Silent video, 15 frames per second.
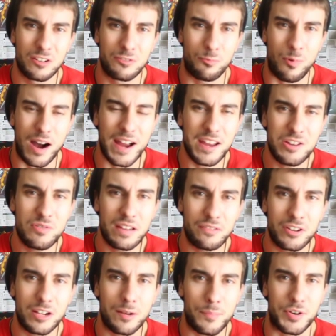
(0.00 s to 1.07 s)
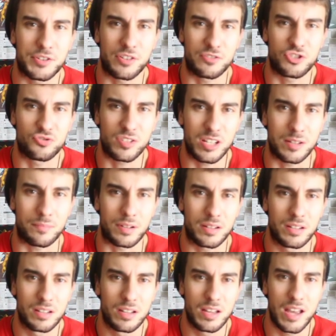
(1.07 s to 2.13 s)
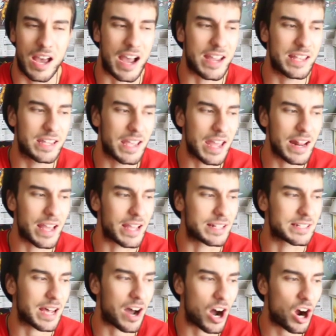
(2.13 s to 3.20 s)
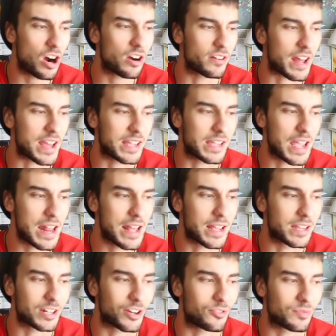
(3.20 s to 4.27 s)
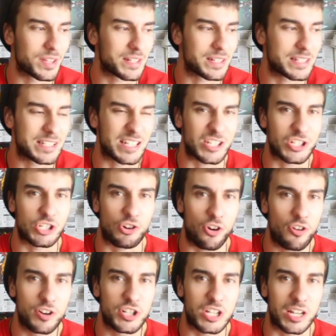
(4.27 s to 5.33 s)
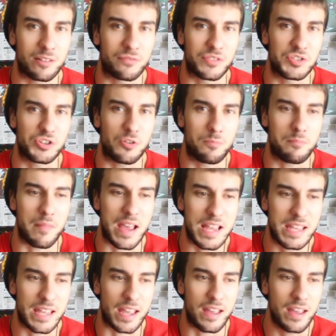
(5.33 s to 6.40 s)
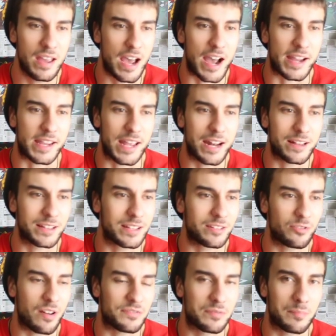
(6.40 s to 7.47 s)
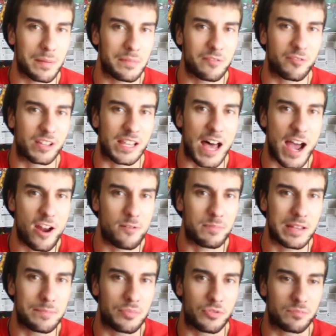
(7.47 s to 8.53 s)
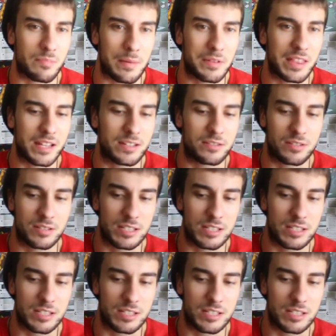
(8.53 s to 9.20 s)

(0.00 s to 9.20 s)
Why are you giving up on your dream? I get it, it's hard. I get it, you know, that it's discouraging if you don't make it. I get it that you have to maybe rely on people and maybe they,